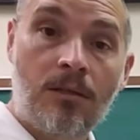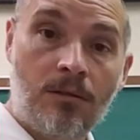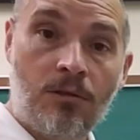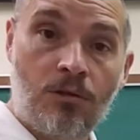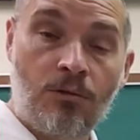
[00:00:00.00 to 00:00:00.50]

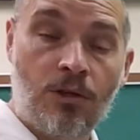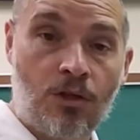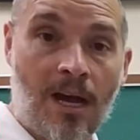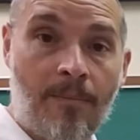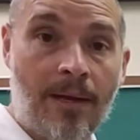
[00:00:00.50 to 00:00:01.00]
do the
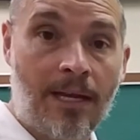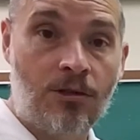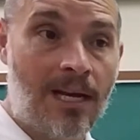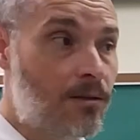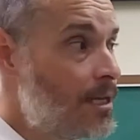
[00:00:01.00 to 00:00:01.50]
shopping at your
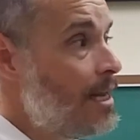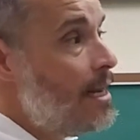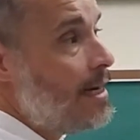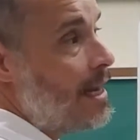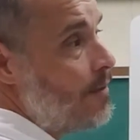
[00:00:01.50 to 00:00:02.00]
house? Now,